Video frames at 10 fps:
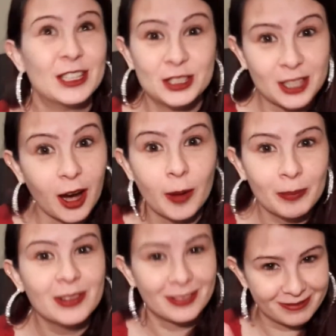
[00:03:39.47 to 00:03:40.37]

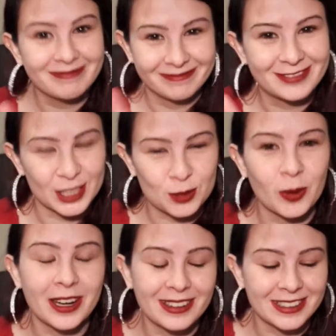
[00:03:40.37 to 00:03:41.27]
dumb, just
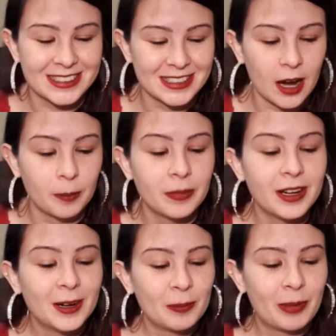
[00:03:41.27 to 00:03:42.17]
wait, it's dumb.
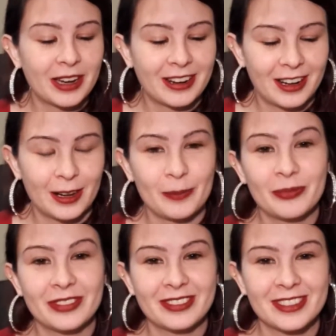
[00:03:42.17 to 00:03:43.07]
But
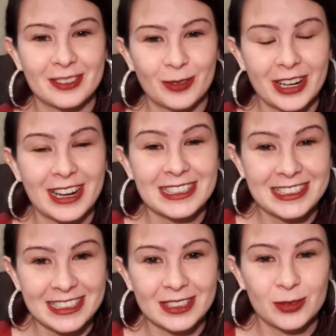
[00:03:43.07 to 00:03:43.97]
what I
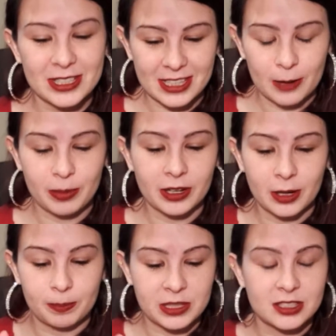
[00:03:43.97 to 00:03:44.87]
did was I put
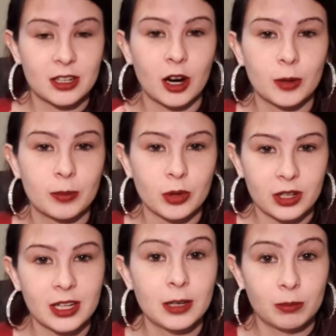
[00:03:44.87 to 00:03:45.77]
a piece of
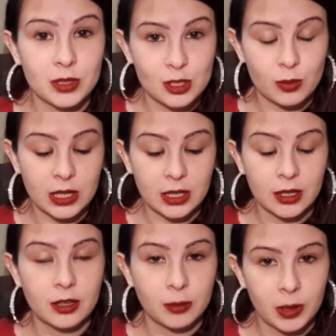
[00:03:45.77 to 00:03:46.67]
cardboard in
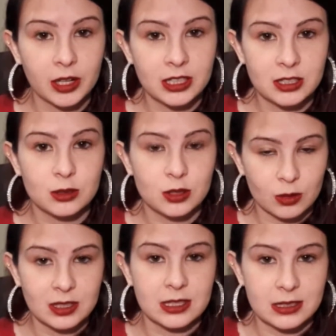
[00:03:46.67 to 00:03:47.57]
between the bodysuit so
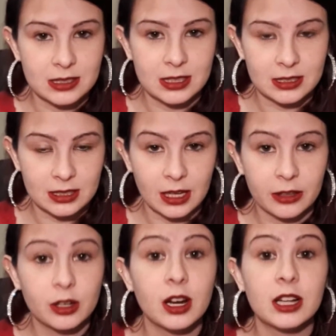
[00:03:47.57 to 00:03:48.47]
it doesn't stick
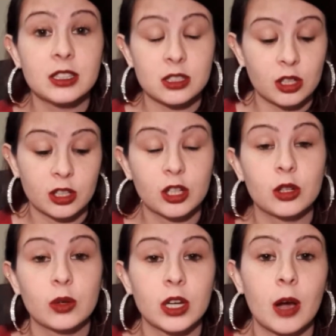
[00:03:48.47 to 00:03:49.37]
together, and started
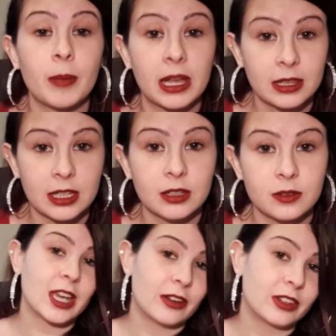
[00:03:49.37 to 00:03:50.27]
gluing on my
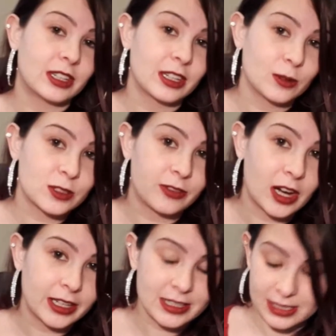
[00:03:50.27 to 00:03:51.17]
leaves. Everything was fine and